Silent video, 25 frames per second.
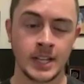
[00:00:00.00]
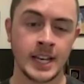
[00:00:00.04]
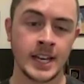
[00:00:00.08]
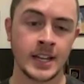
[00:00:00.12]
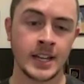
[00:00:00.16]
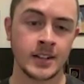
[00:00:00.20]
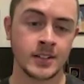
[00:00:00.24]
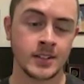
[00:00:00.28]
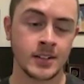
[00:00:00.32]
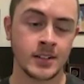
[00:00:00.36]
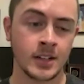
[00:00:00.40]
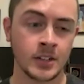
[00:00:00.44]

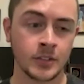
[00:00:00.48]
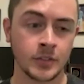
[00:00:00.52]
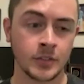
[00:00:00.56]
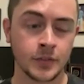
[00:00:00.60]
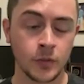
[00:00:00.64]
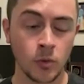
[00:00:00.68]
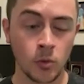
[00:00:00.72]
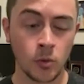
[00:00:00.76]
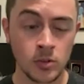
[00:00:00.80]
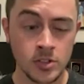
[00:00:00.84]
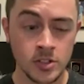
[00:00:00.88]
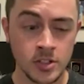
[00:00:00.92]
and
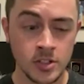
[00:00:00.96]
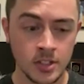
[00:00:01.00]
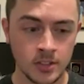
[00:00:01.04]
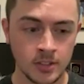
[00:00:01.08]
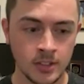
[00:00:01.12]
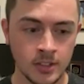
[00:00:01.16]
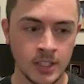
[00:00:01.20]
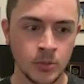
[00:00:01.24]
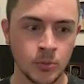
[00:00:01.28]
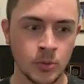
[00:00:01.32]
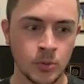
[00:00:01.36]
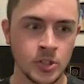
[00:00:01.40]

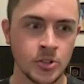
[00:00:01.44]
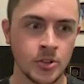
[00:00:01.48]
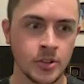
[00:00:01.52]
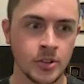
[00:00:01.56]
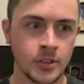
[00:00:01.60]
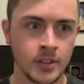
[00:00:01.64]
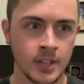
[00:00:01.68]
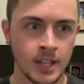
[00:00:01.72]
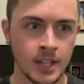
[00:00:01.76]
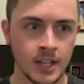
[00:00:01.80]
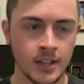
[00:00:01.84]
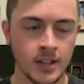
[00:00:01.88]
unfortunately, when you
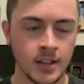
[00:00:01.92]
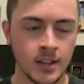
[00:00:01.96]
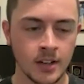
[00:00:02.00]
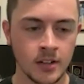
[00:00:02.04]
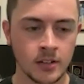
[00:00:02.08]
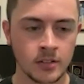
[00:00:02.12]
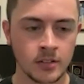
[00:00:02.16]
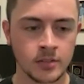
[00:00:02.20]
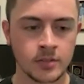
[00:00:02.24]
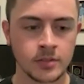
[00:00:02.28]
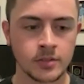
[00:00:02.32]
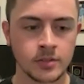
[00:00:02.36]
think
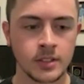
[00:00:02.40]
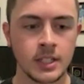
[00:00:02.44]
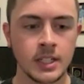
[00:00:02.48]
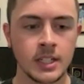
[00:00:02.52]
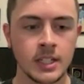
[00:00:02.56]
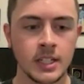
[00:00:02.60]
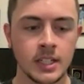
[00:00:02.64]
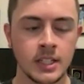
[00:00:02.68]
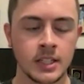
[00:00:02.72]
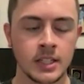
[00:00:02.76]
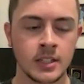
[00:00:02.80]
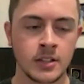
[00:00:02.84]
of
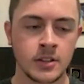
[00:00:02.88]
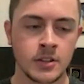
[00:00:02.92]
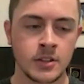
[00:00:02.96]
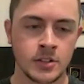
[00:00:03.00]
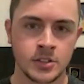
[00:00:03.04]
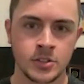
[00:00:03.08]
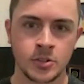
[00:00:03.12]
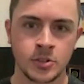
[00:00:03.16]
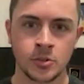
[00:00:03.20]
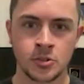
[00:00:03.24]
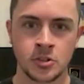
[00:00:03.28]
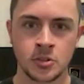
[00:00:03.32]
the
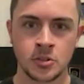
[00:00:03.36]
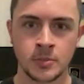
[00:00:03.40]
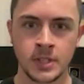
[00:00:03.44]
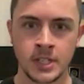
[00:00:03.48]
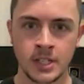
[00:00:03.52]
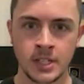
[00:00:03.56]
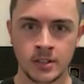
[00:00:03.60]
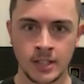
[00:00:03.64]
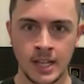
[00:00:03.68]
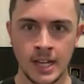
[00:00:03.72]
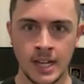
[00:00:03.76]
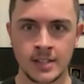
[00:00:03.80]
social
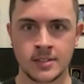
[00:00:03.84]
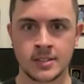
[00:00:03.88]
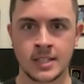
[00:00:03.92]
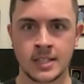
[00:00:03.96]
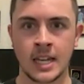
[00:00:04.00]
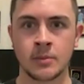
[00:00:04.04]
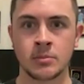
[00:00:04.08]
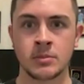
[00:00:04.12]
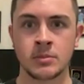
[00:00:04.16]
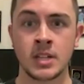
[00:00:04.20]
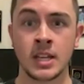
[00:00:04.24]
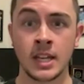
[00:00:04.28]
media
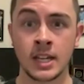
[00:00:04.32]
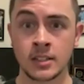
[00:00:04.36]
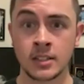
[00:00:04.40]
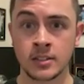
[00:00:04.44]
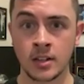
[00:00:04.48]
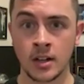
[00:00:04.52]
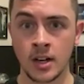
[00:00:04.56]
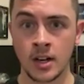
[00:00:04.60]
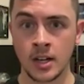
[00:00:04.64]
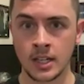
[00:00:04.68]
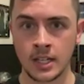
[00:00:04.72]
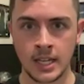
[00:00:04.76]
landscape,
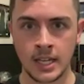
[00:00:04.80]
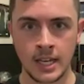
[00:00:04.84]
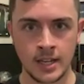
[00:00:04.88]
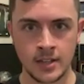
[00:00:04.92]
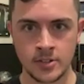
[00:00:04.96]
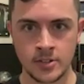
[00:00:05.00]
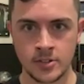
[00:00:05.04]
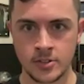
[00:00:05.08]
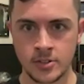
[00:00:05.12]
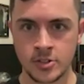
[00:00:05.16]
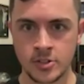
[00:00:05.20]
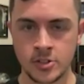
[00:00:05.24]
TikTok
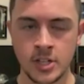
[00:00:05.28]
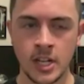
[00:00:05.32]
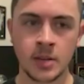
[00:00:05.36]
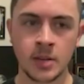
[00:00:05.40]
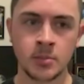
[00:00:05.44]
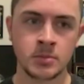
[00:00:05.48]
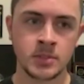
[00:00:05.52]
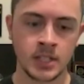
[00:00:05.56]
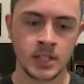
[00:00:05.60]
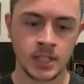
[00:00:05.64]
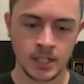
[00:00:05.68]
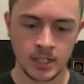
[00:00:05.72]
has
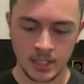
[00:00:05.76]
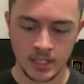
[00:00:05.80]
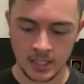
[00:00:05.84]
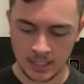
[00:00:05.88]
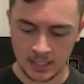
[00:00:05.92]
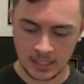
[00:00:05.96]
shaped it.